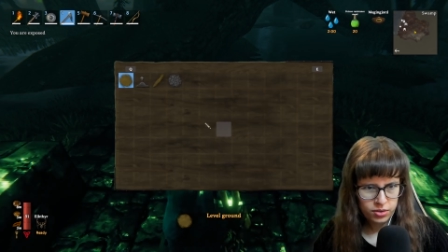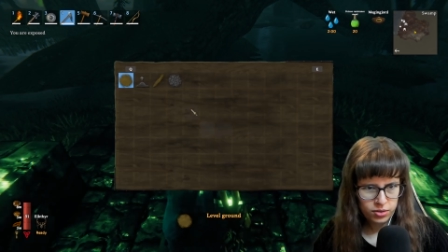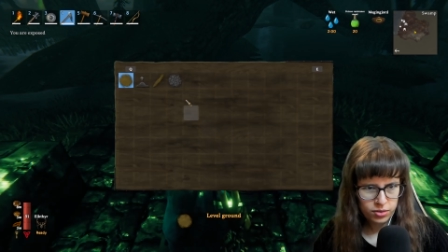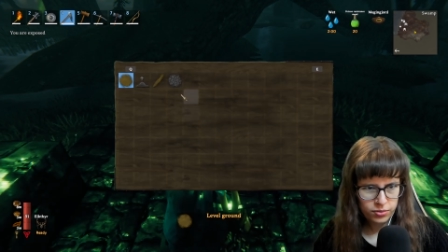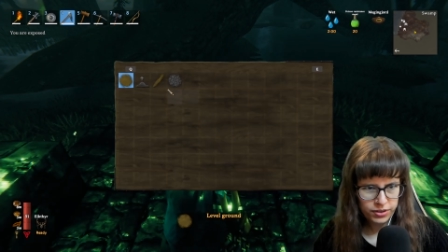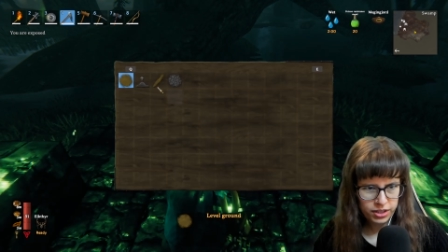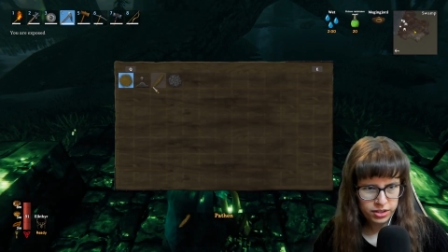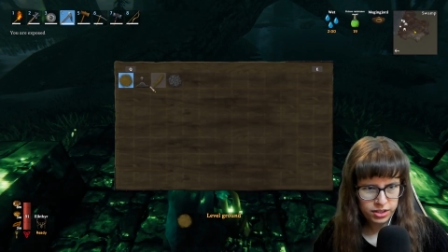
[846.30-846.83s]
Or
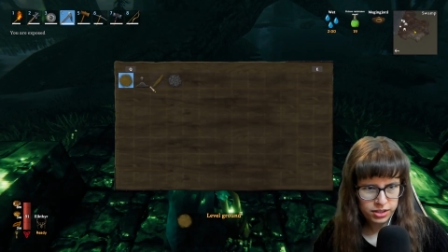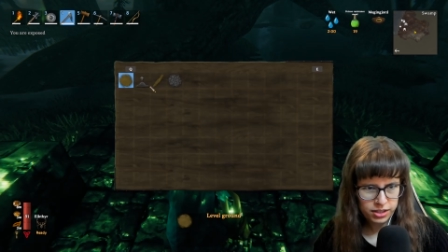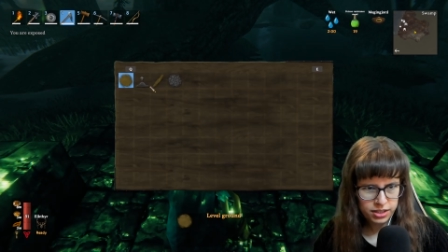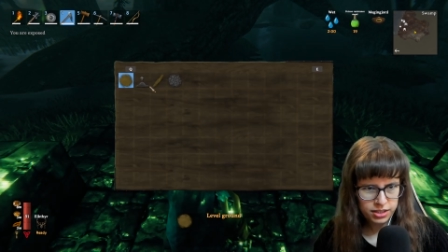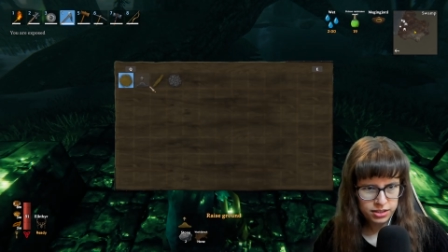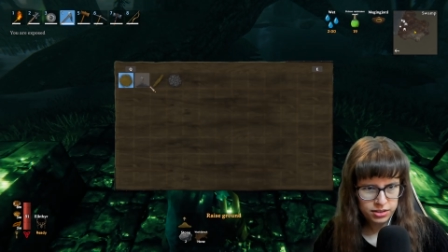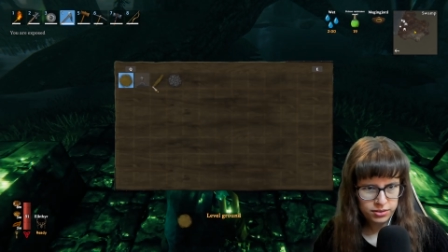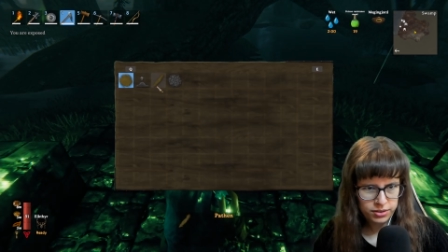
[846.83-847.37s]
if I gotta
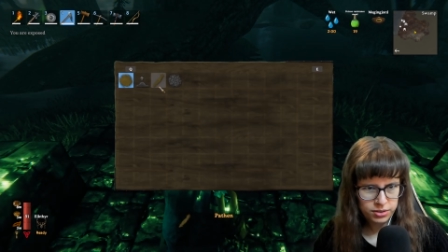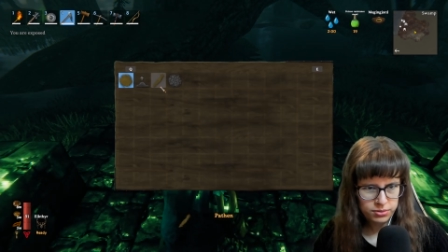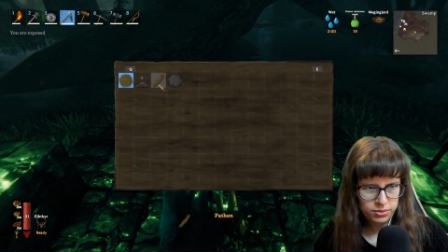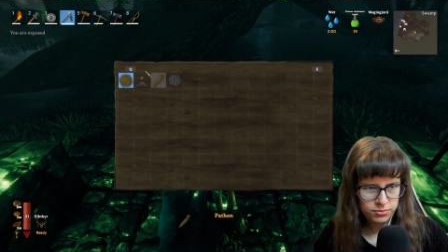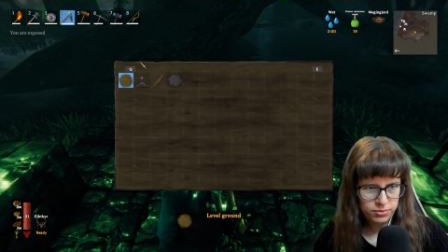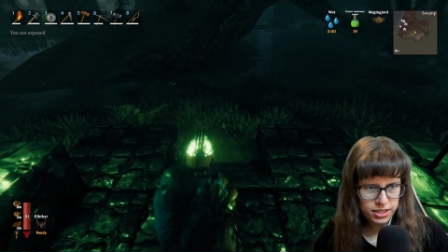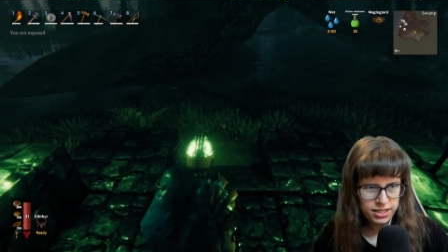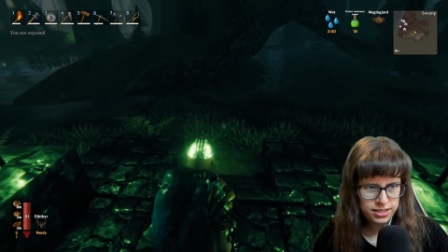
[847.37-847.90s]
like, no, I don't want
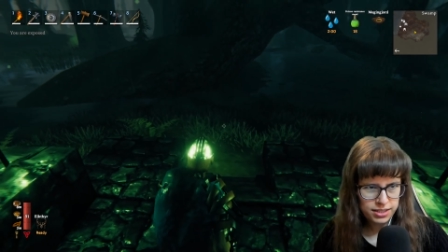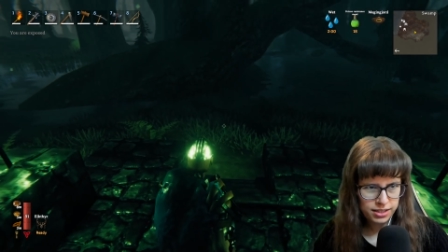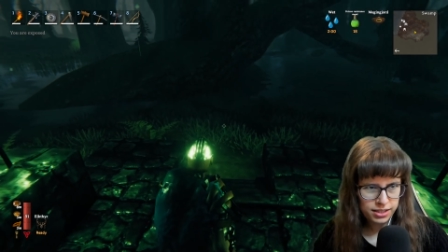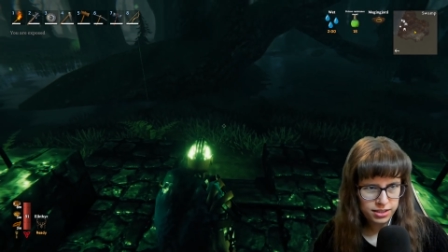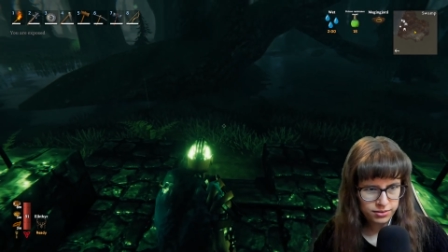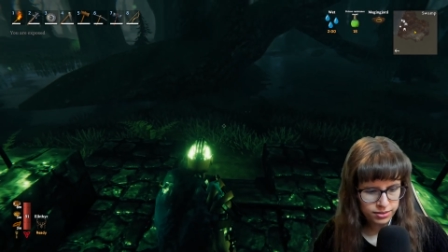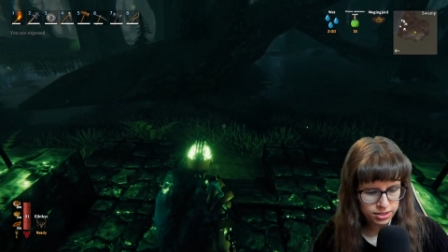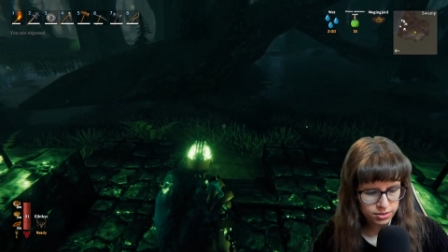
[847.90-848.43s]
to razor
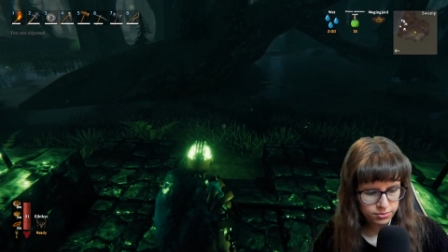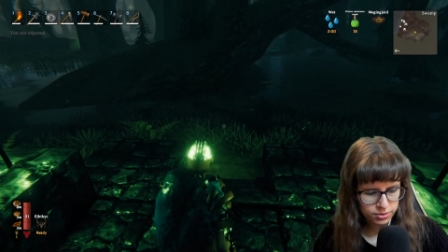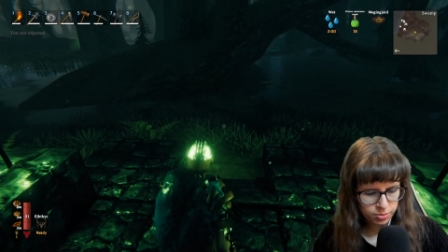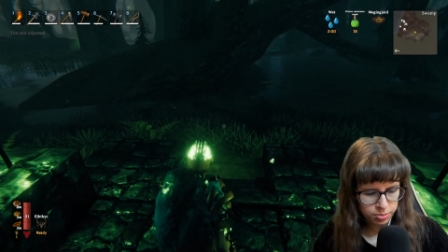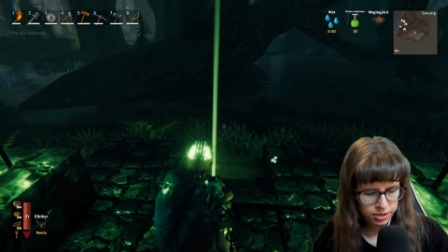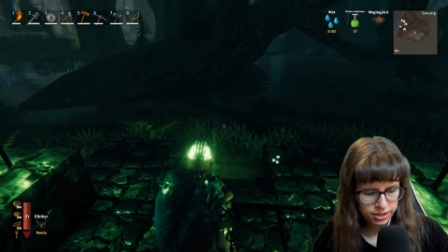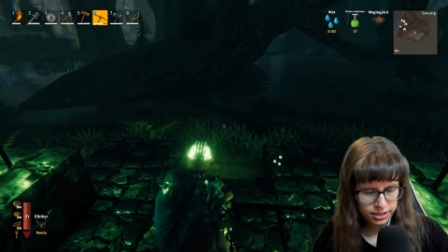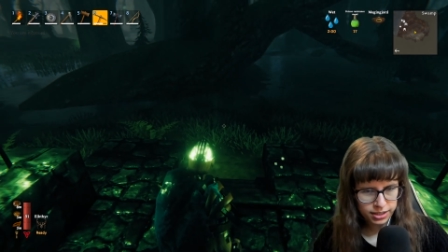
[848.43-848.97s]
land. No, I don't want to
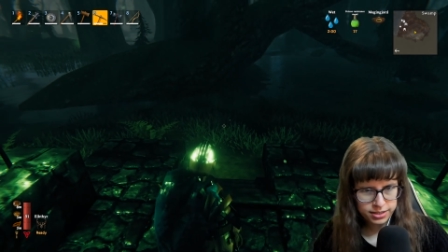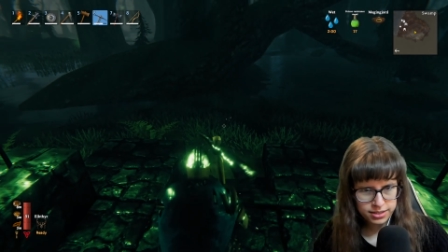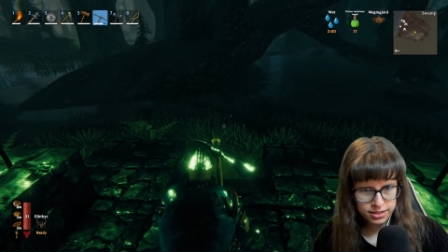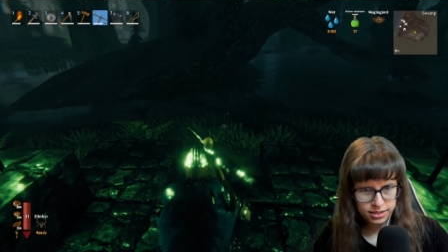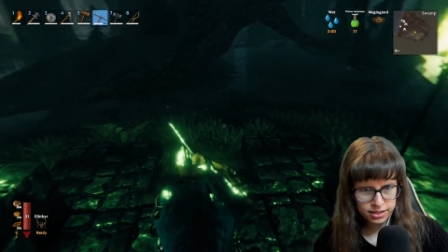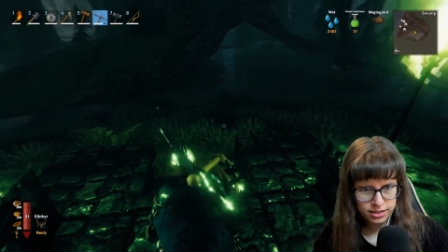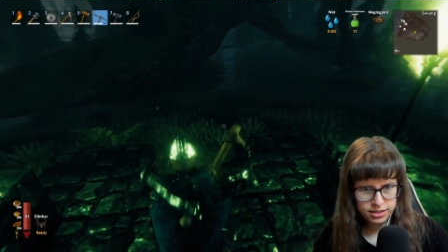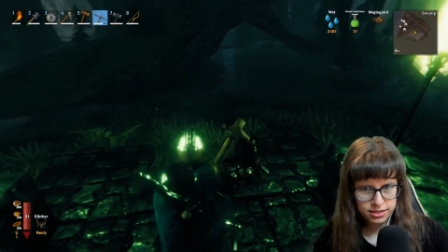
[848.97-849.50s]
pickaxe the
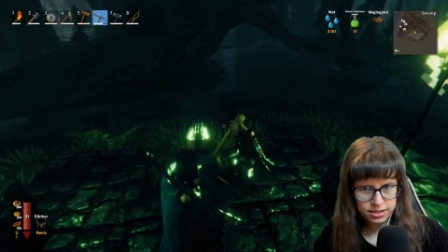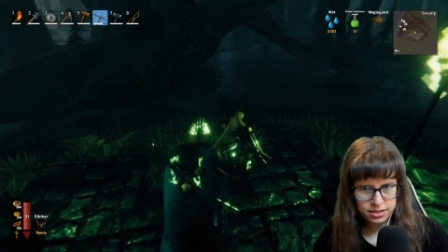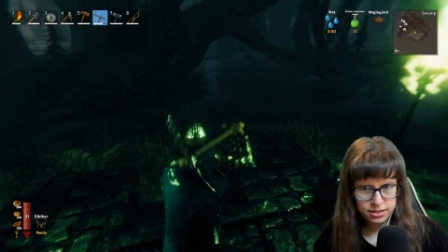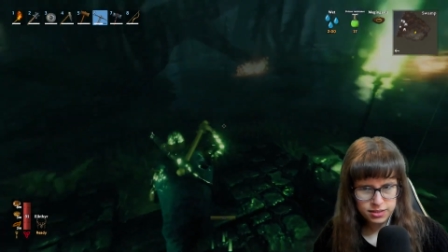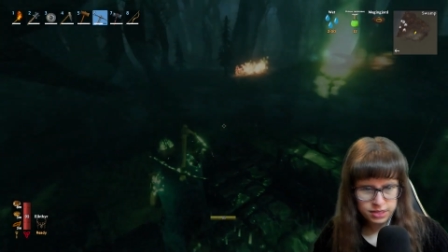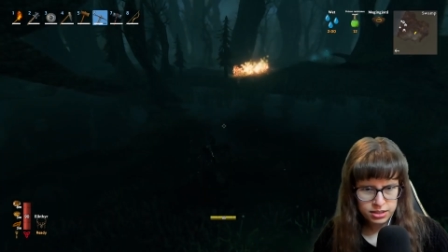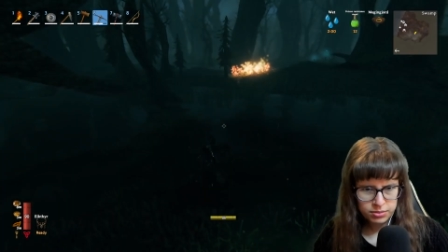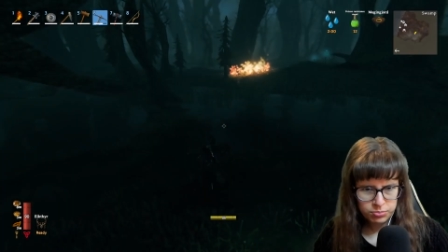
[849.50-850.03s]
land.
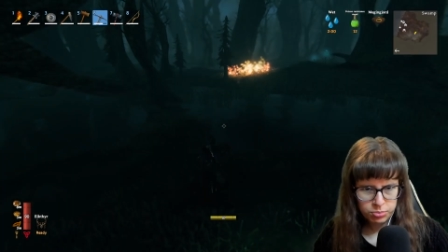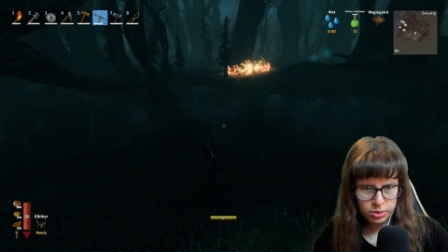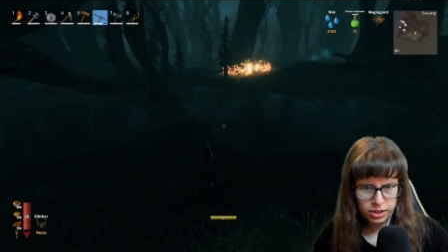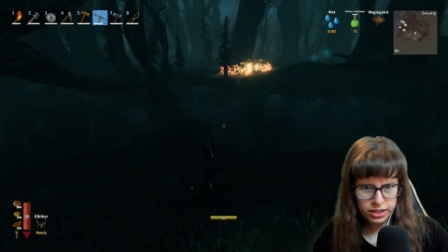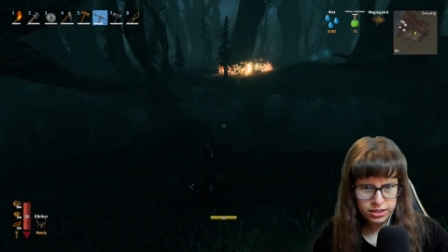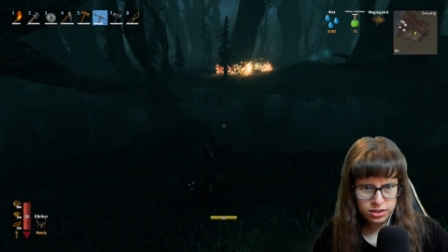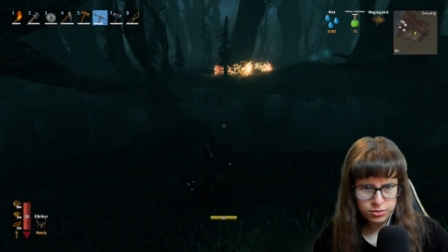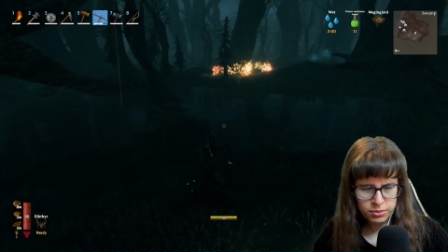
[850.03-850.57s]
But
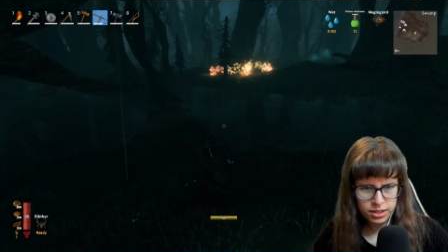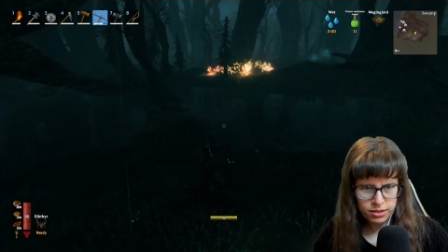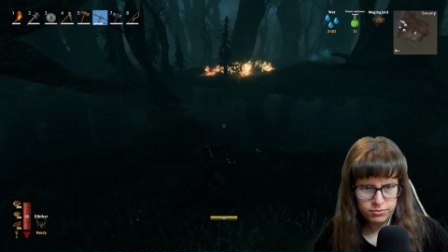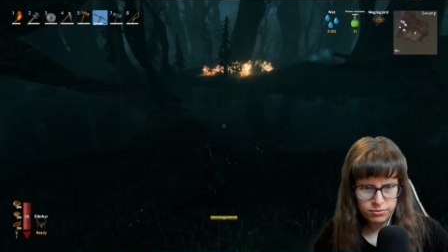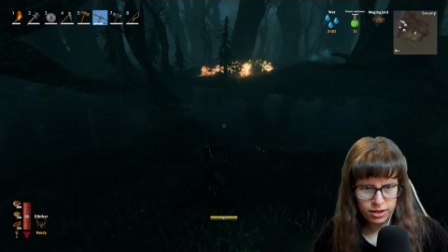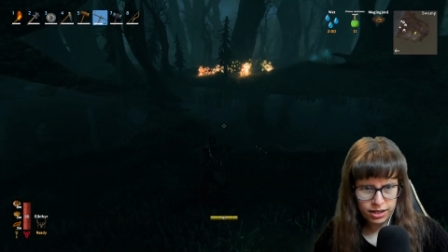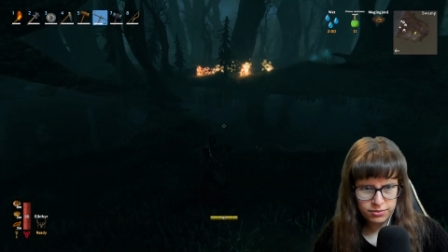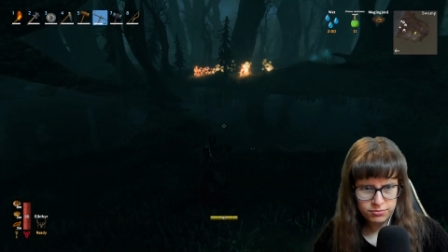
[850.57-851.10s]
like, do it
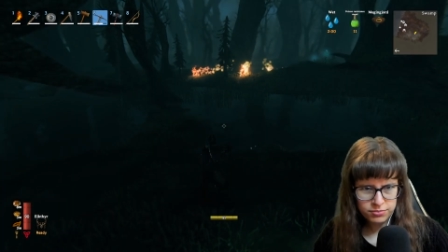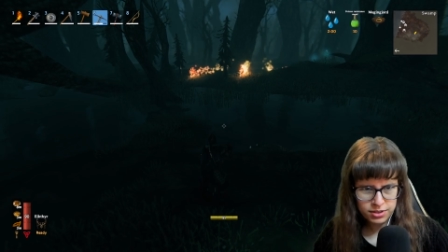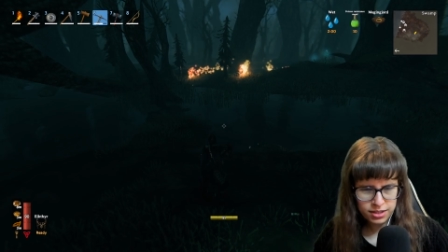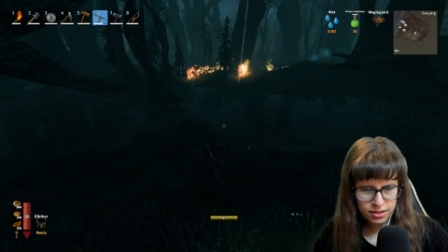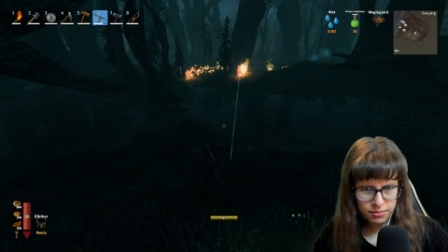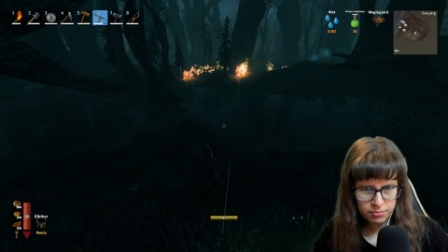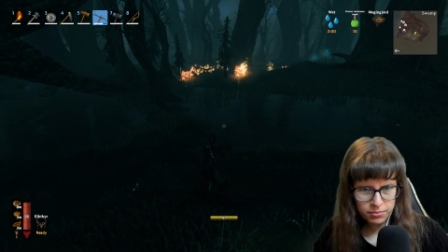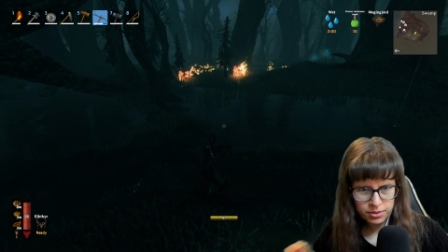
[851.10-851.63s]
around
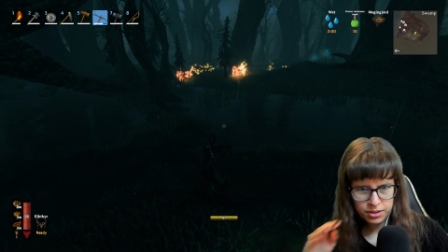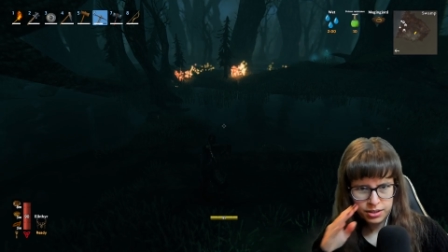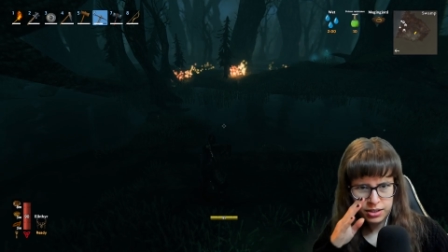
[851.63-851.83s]
them?